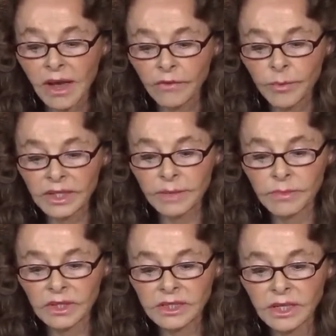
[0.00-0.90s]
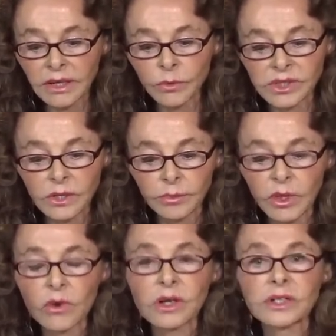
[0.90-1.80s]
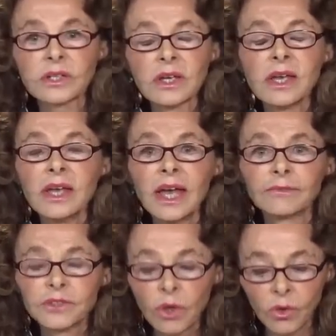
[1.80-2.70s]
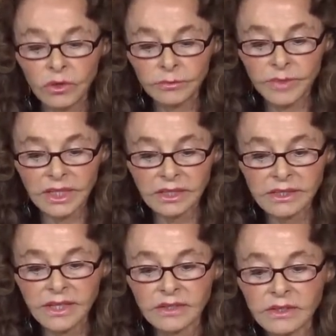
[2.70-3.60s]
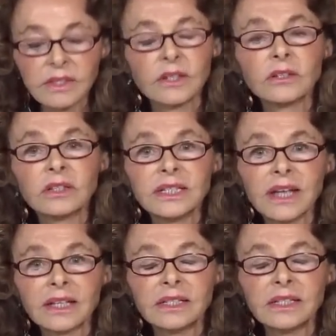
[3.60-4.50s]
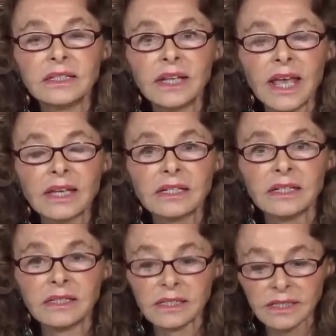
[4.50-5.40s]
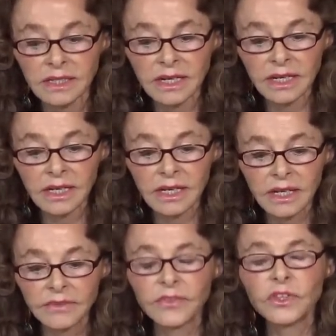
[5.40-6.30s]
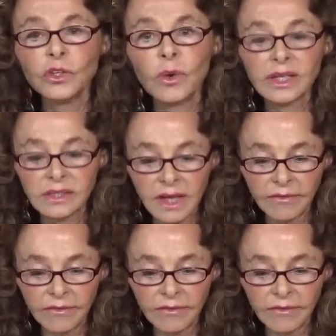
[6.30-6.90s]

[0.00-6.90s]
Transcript: Government and military whistleblowers have told me since the early 1980s that the U.S.